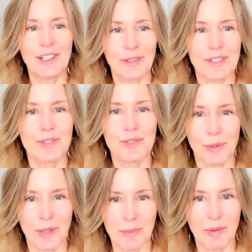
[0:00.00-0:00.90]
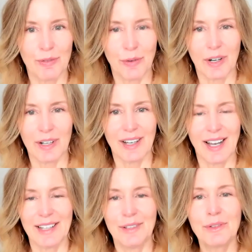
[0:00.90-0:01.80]
hear this story before.
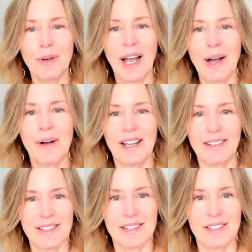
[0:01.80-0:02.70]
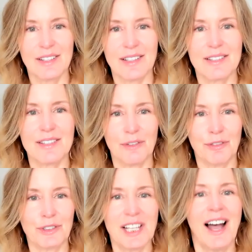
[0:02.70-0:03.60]
I don't know how I listened to this
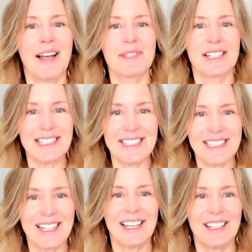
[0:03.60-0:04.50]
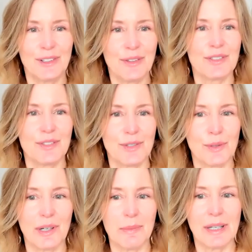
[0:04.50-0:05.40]
several times and I did not hear this
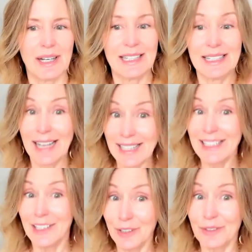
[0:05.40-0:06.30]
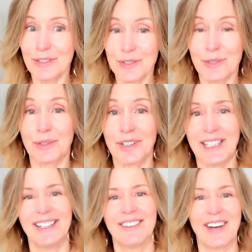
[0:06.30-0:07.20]
story, but I did not hear the
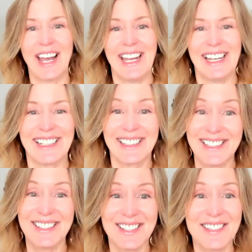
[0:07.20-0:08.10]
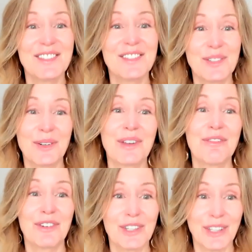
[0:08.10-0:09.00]
story, right? This is the story
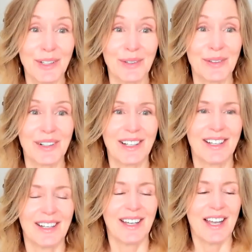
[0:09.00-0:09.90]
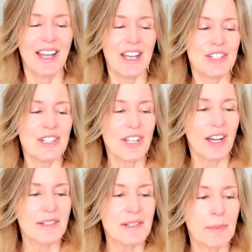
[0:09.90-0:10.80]
for you. She
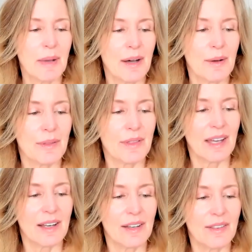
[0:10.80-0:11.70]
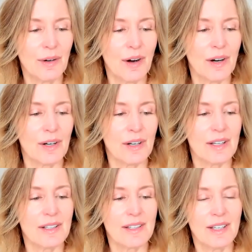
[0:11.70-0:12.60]
talks about that there are
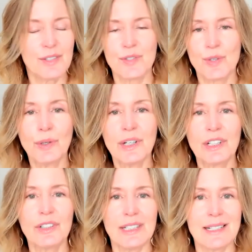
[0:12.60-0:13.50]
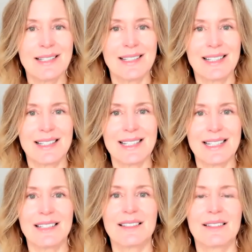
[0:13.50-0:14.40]
historical
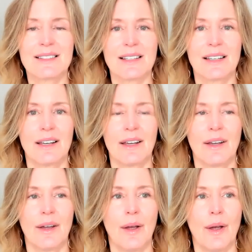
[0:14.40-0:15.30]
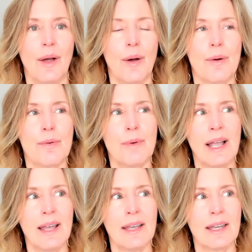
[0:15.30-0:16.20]
incidences
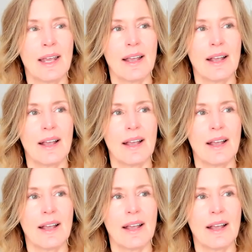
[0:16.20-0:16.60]
when